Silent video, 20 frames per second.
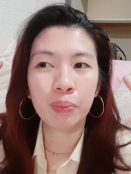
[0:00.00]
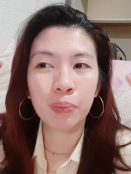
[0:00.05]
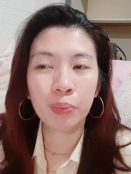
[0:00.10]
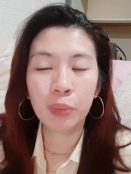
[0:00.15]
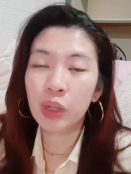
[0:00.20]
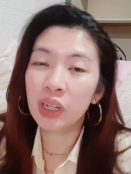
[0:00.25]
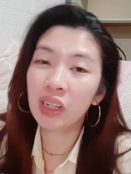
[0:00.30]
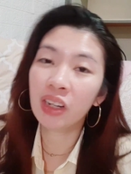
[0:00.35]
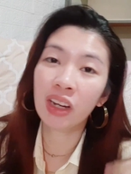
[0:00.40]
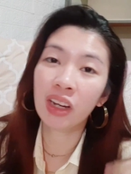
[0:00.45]

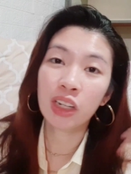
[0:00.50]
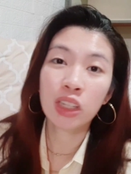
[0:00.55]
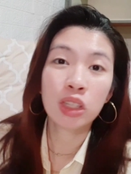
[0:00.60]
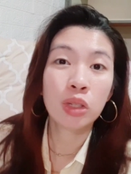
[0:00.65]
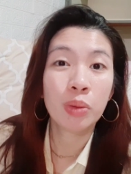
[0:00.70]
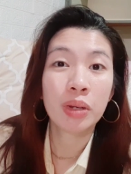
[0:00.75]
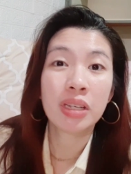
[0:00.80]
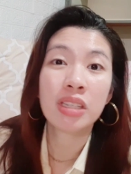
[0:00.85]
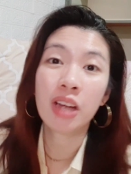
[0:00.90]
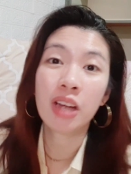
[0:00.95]
putting on a
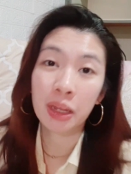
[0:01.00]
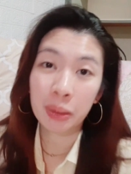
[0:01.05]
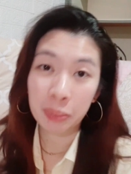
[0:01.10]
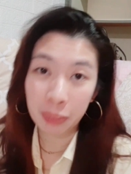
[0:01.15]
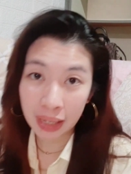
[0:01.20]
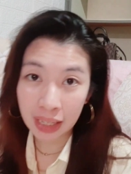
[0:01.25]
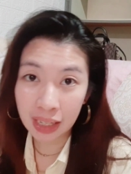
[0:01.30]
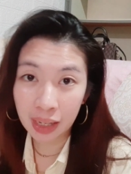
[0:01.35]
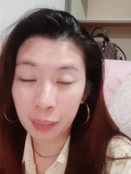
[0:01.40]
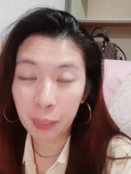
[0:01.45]
twist on
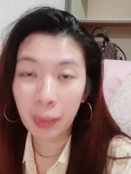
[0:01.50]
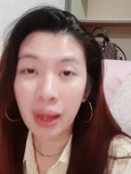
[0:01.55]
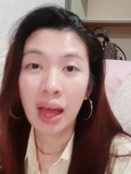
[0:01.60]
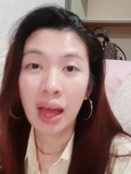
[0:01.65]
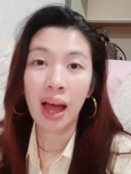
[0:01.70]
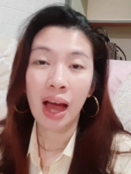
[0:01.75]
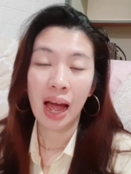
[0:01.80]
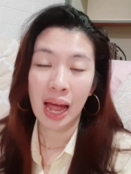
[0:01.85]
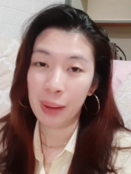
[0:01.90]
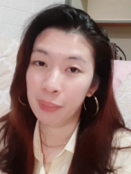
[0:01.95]
makeup
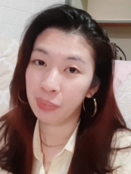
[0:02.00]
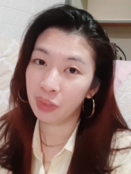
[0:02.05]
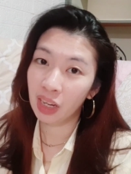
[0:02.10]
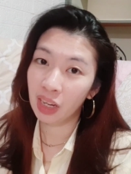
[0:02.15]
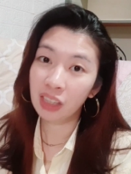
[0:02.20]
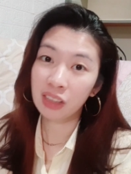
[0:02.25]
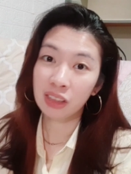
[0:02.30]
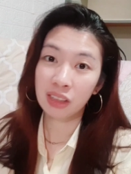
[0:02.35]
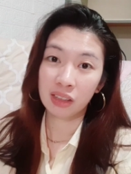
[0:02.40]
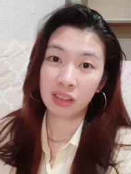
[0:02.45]
I'm
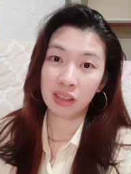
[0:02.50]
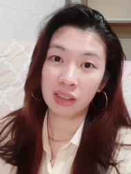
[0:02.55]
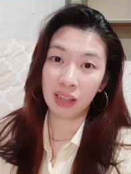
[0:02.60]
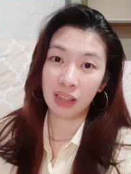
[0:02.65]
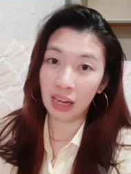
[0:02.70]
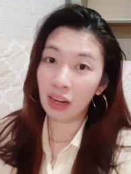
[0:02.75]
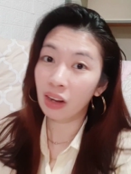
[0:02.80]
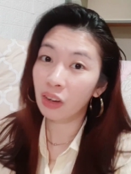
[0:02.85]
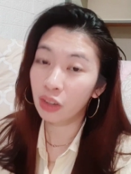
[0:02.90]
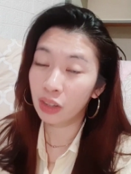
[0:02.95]
not
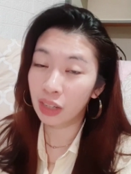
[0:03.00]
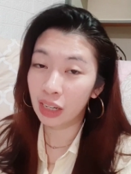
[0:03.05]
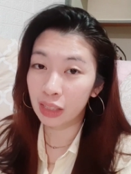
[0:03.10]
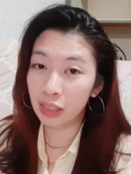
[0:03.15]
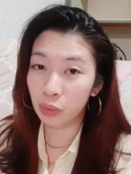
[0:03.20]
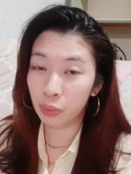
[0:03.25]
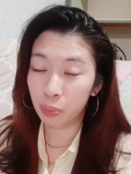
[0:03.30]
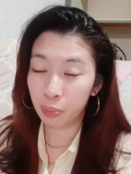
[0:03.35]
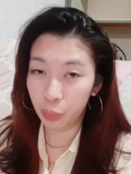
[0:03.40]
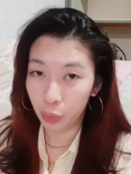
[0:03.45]
that good
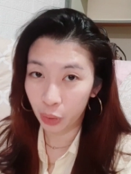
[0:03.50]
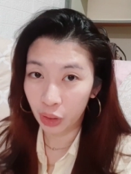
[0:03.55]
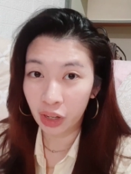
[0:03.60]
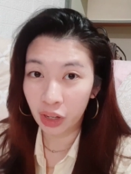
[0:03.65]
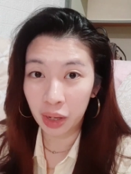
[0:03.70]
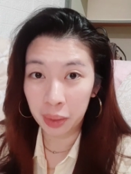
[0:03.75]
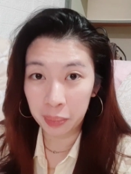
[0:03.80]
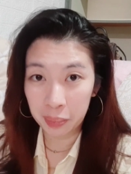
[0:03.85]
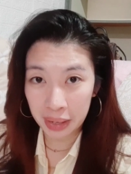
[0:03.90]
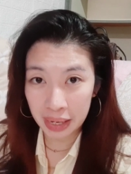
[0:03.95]
at putting
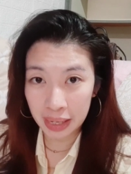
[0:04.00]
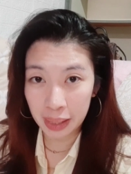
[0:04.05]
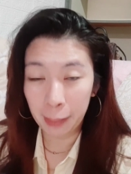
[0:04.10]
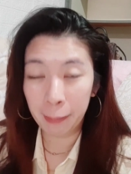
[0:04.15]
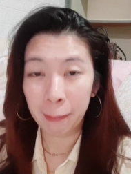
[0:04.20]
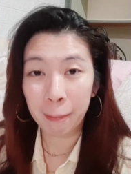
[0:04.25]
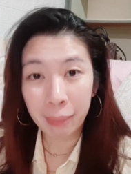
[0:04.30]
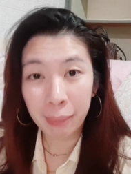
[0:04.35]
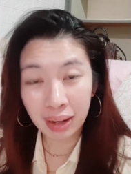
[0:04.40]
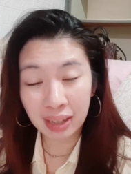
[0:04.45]
on makeup
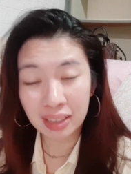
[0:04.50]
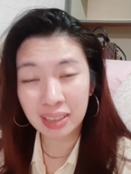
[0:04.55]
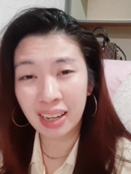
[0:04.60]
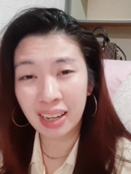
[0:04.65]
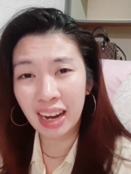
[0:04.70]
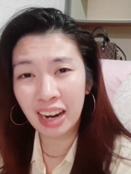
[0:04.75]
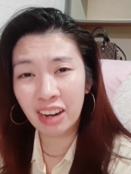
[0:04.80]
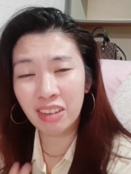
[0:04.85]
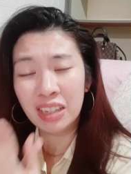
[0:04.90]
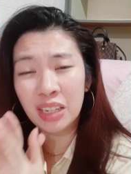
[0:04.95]
but
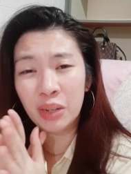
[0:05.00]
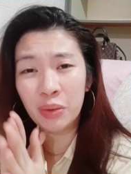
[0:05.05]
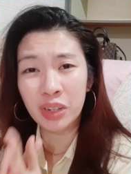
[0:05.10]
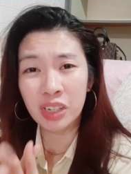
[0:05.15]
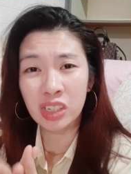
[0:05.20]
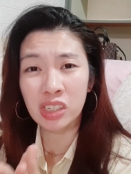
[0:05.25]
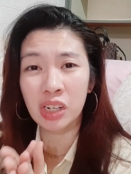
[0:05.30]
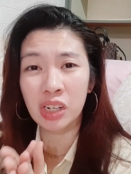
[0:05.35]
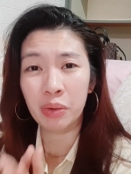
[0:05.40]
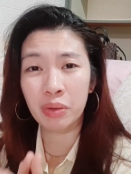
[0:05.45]
I really want
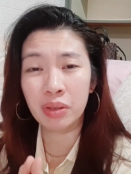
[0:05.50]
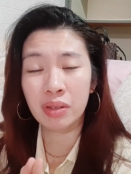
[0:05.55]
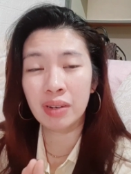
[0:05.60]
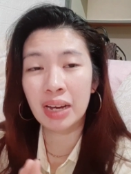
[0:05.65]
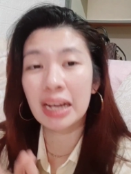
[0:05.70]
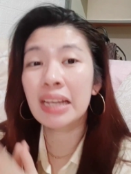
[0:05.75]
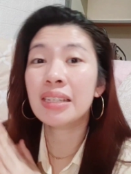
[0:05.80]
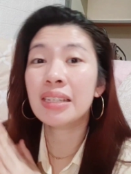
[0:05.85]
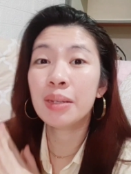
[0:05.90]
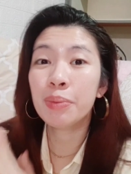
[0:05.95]
to share with you
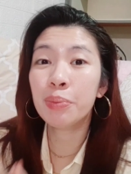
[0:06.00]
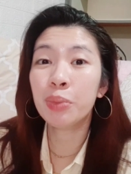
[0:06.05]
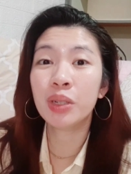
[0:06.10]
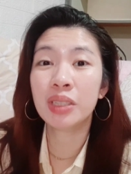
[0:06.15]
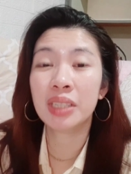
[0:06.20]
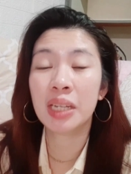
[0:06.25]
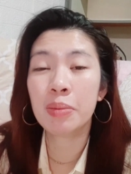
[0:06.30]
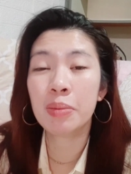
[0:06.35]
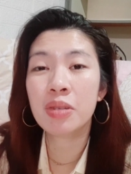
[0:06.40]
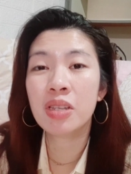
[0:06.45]
guys simple
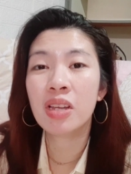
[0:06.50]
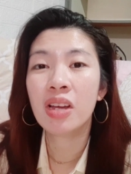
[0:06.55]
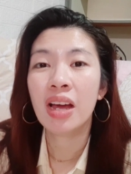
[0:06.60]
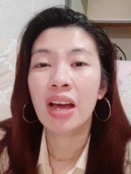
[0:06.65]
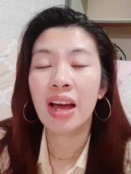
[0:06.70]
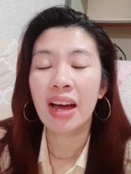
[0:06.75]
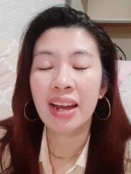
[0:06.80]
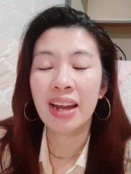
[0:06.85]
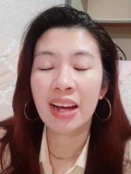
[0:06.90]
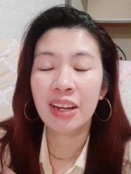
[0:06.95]
tips
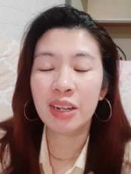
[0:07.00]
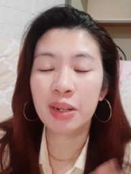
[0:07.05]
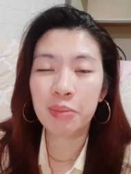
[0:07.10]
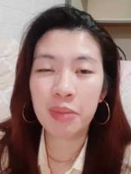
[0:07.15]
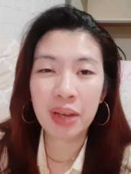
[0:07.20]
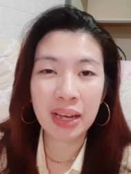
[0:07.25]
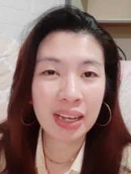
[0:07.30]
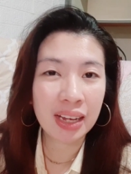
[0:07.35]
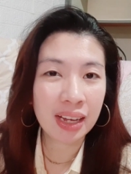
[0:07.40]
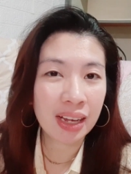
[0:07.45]
on how to
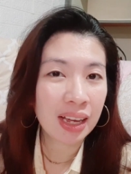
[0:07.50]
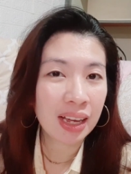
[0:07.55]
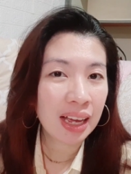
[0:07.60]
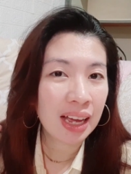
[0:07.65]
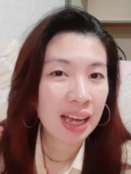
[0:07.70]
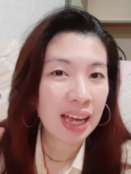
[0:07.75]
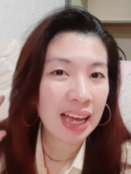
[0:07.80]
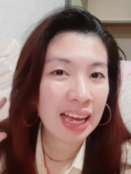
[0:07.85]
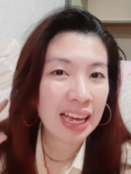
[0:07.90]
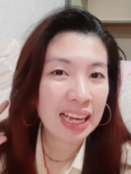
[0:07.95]
make
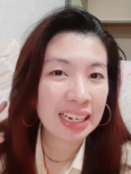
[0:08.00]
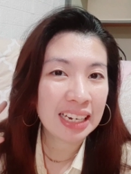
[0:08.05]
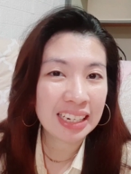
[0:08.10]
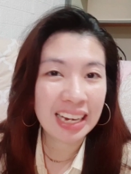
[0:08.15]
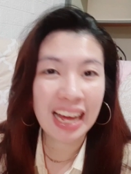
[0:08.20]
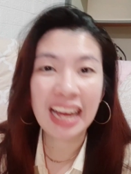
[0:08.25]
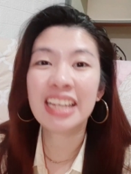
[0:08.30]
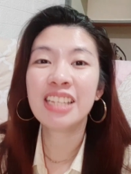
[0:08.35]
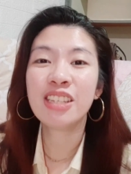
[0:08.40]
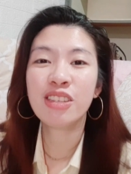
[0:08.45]
a
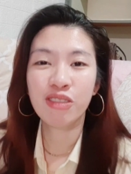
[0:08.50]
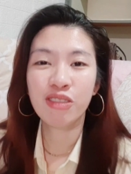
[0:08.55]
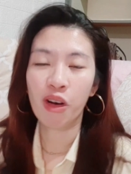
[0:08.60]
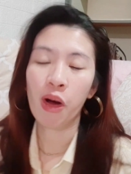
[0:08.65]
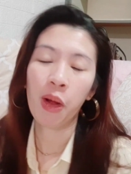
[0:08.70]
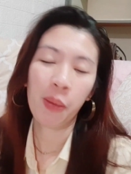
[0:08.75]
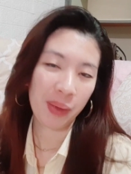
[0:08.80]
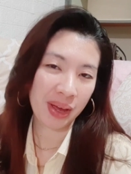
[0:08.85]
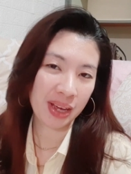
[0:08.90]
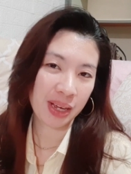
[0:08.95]
nice
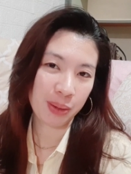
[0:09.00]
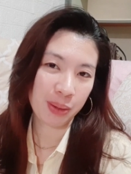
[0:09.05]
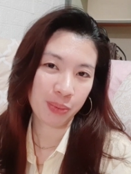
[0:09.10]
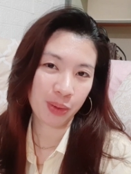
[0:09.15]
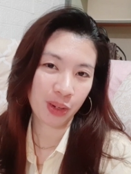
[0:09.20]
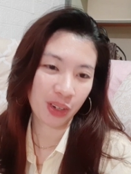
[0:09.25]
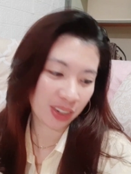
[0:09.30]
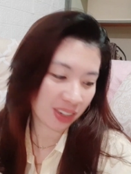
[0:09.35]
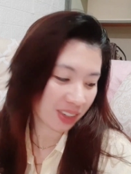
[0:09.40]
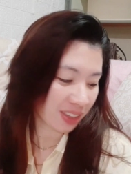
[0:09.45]
fall makeup
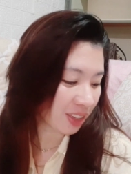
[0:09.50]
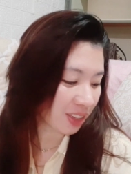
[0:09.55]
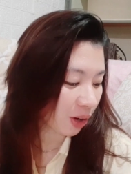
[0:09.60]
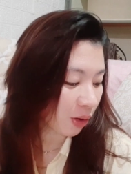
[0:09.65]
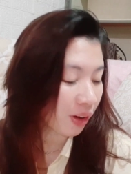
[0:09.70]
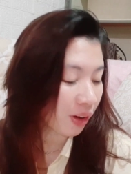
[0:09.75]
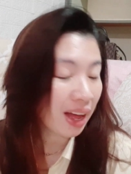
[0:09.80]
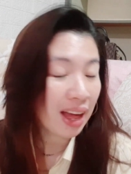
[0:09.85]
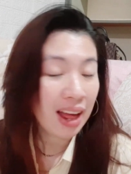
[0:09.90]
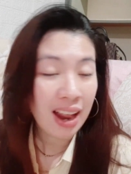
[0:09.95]
look.
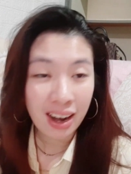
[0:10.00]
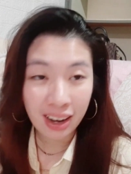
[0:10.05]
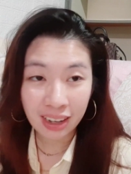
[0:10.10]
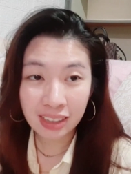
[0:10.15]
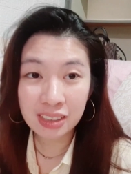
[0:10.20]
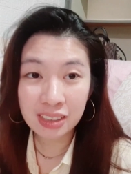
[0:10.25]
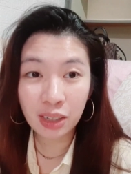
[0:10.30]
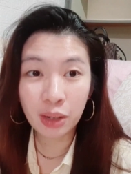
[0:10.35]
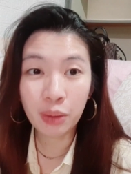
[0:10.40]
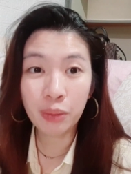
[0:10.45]
So
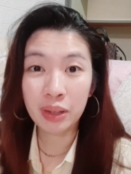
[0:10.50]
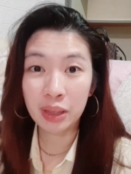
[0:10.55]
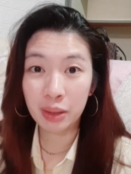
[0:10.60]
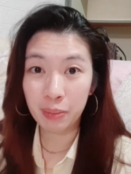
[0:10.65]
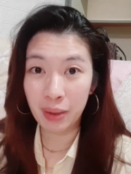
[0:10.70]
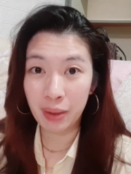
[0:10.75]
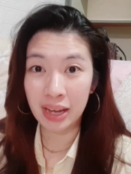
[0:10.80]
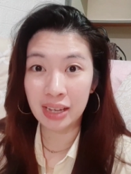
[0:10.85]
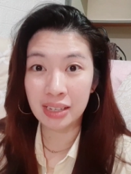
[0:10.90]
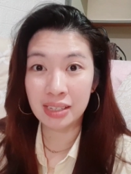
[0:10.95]
let's start with the
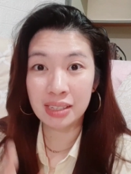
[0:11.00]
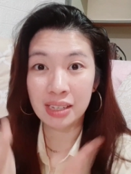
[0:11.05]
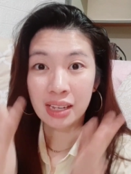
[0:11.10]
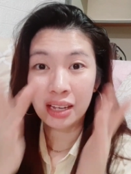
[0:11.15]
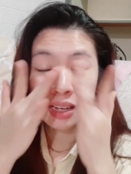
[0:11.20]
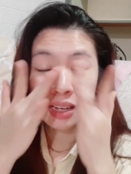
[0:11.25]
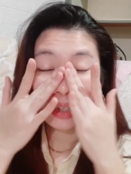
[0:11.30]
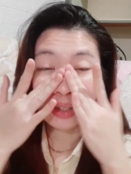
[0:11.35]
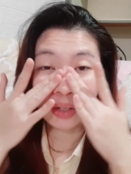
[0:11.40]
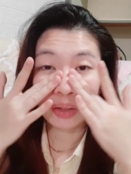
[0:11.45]
base.
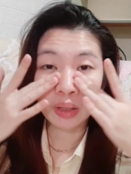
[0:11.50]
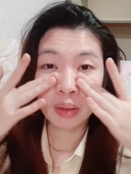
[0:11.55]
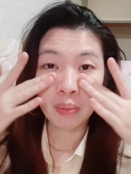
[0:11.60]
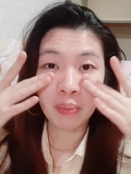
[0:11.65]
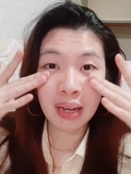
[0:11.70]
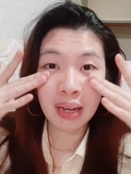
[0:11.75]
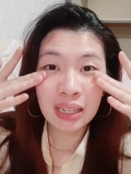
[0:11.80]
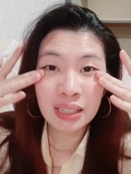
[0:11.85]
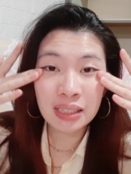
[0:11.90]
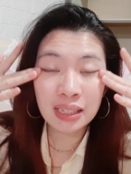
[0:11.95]
So the
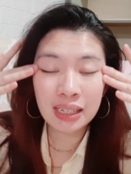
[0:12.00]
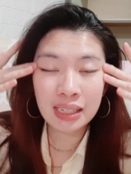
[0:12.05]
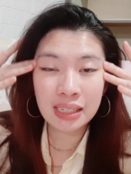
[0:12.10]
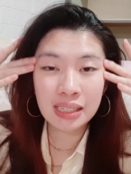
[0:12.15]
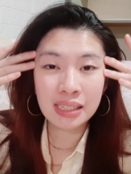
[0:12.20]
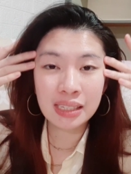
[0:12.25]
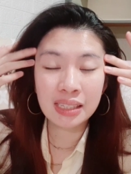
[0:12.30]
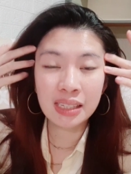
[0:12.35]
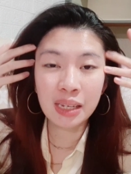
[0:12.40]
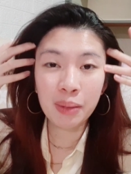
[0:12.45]
base
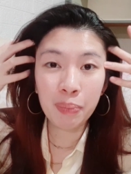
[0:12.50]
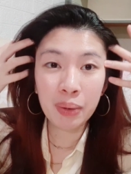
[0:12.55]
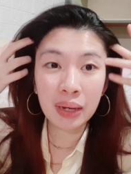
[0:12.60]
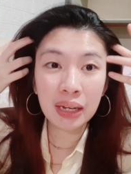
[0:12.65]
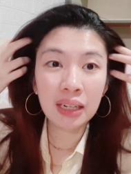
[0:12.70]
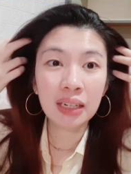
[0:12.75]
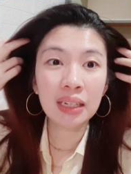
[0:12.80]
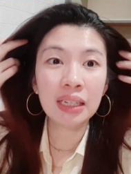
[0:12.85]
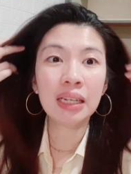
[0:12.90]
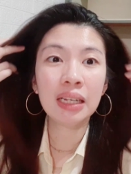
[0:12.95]
is
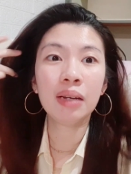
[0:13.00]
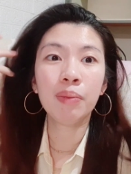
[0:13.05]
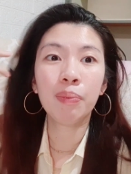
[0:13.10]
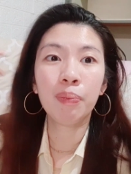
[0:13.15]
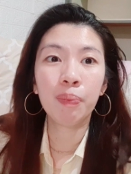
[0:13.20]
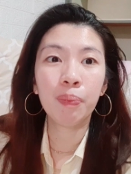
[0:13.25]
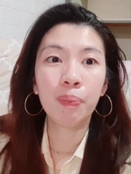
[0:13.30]
typically,